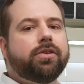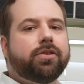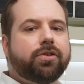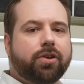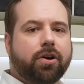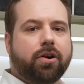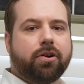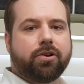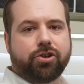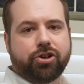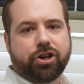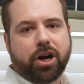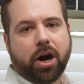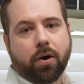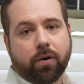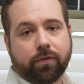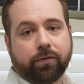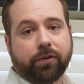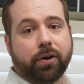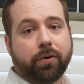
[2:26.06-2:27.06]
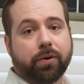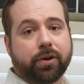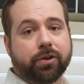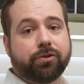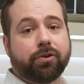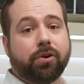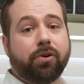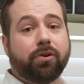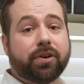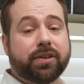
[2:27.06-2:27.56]
Certain shower flow
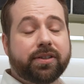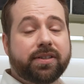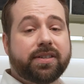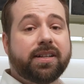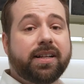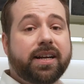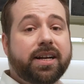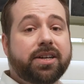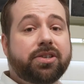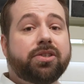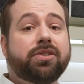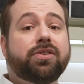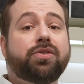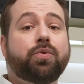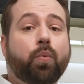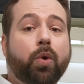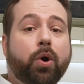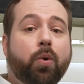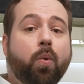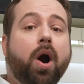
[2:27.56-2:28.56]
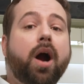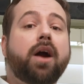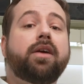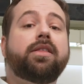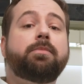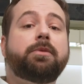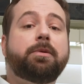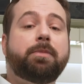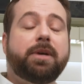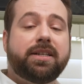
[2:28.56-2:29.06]
controller installations require
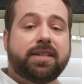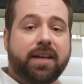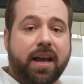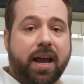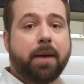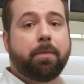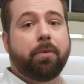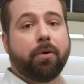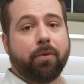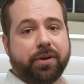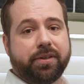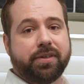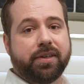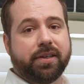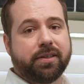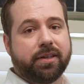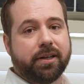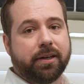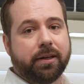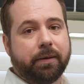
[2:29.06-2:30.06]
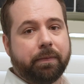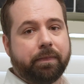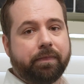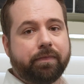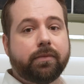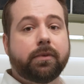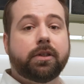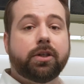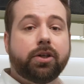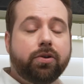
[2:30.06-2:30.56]
them to be tamper resistant.
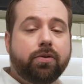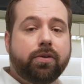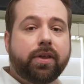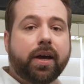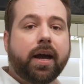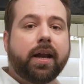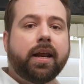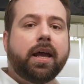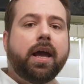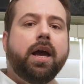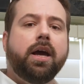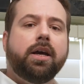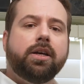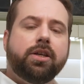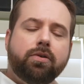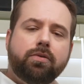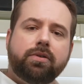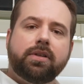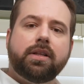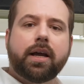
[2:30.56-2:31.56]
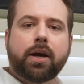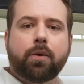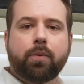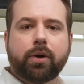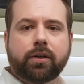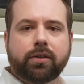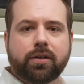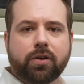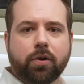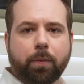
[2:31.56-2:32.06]
To do that, use
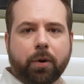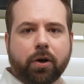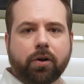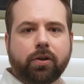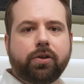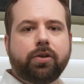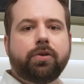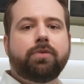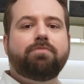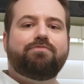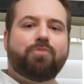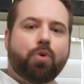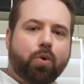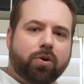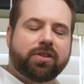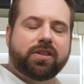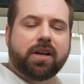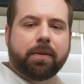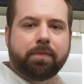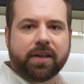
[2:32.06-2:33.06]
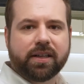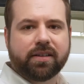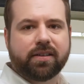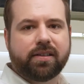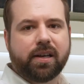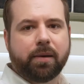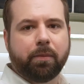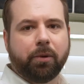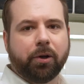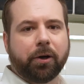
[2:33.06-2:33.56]
liquid super glue or something
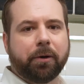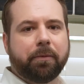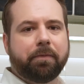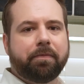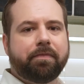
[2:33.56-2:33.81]
similar.